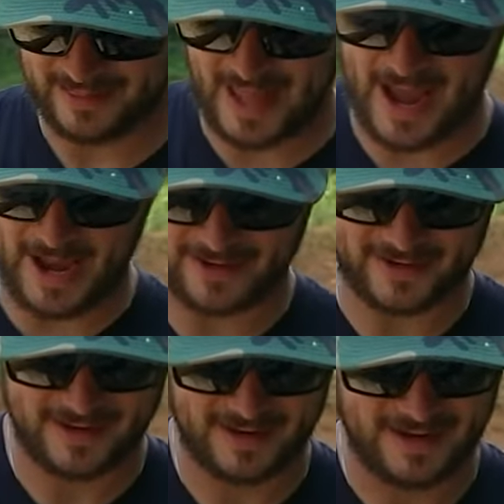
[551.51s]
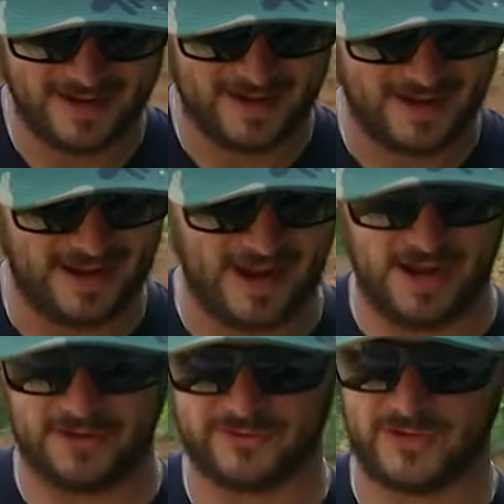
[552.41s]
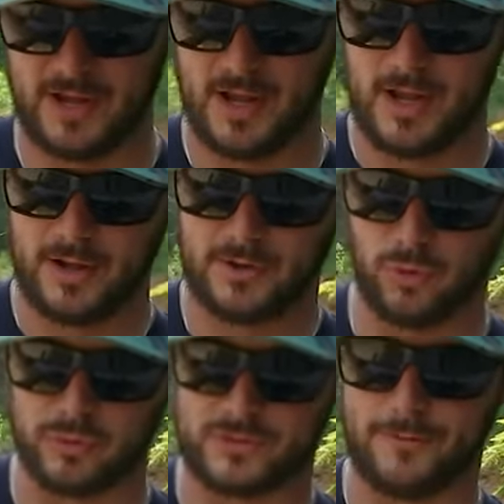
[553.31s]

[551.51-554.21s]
That is cool.